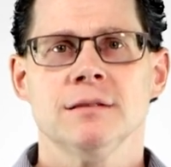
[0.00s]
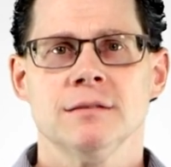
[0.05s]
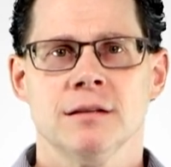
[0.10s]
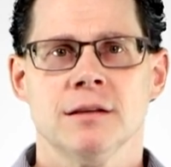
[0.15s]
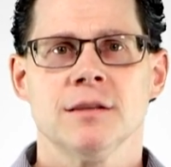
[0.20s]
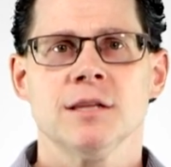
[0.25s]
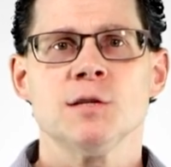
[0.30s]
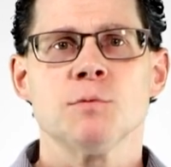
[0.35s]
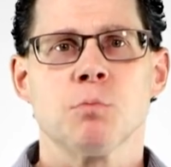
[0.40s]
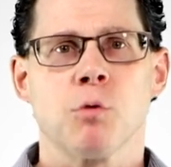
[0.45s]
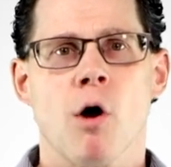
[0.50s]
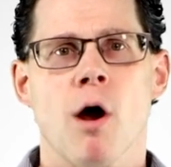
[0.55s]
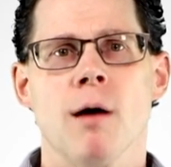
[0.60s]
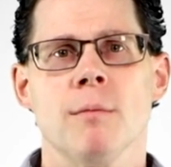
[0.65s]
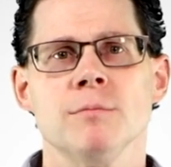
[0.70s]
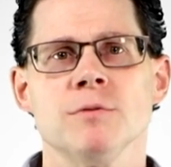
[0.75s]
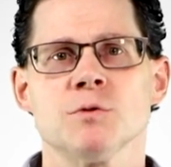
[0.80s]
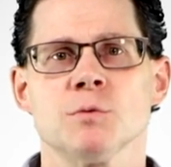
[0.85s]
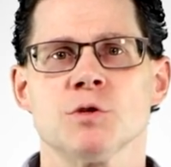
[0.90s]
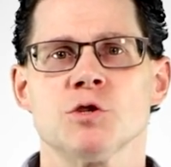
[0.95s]
that these
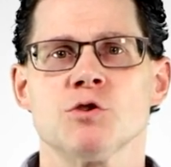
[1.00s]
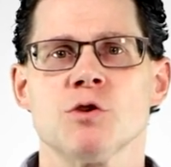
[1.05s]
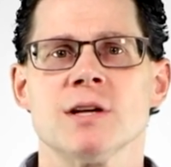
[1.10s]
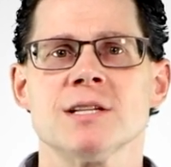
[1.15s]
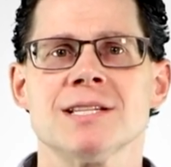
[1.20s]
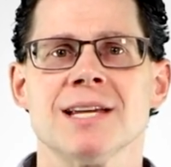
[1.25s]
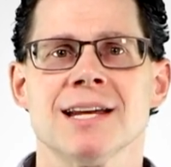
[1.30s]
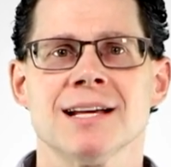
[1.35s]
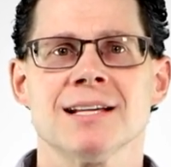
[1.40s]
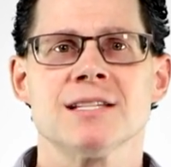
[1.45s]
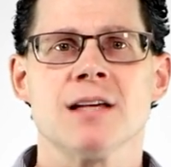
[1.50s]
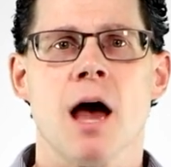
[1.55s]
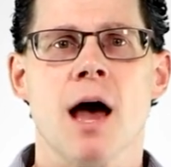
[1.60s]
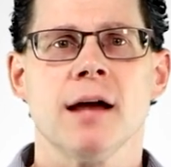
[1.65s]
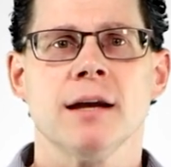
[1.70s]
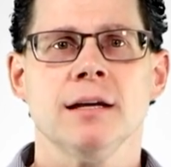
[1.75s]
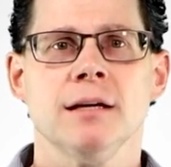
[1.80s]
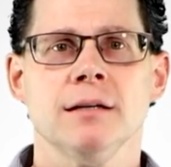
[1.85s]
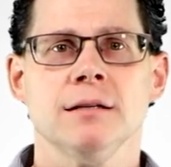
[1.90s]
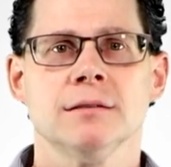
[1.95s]
problems with stress and
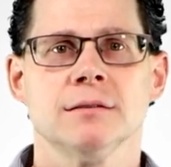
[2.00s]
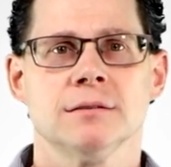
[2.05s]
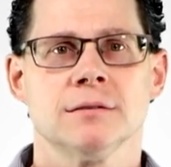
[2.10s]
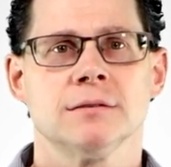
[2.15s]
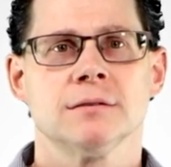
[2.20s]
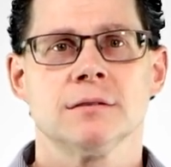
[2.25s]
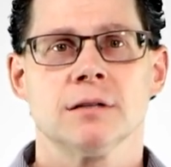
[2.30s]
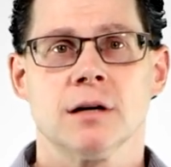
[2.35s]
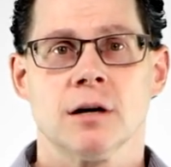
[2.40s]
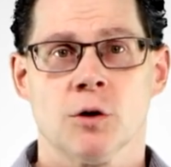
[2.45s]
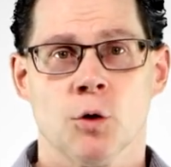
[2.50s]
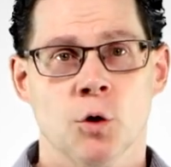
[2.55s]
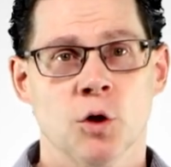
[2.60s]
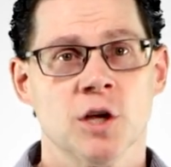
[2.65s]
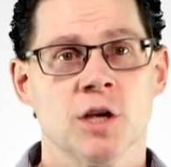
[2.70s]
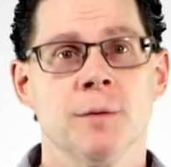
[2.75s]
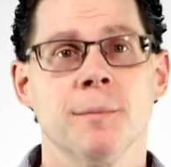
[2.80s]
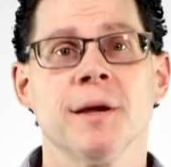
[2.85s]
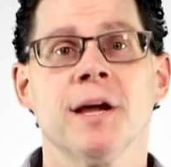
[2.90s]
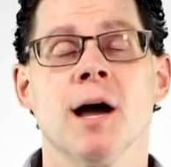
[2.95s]
anxiety are only
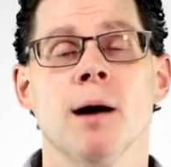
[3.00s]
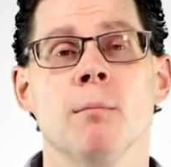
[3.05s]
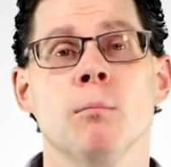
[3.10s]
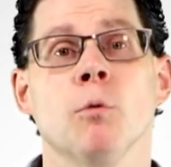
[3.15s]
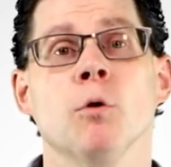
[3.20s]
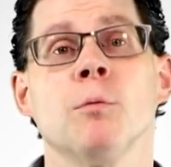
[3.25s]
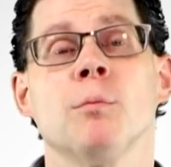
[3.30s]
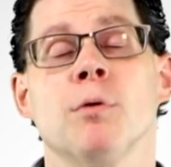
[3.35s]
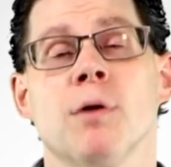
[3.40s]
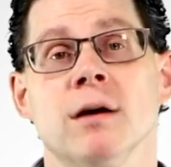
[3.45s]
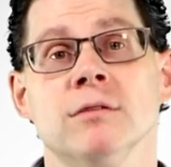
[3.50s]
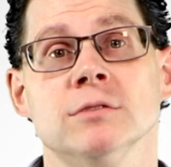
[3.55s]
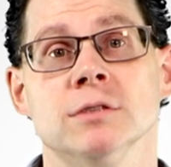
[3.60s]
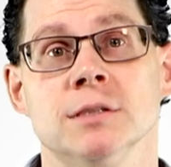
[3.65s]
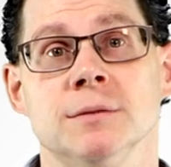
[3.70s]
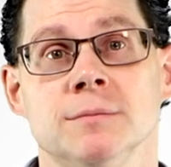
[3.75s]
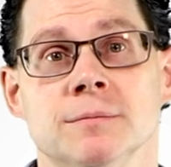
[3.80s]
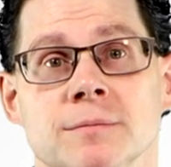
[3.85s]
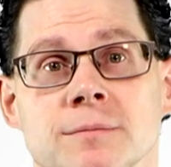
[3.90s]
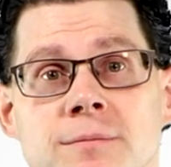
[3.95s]
going to become more
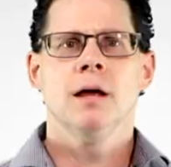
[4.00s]
prevalent.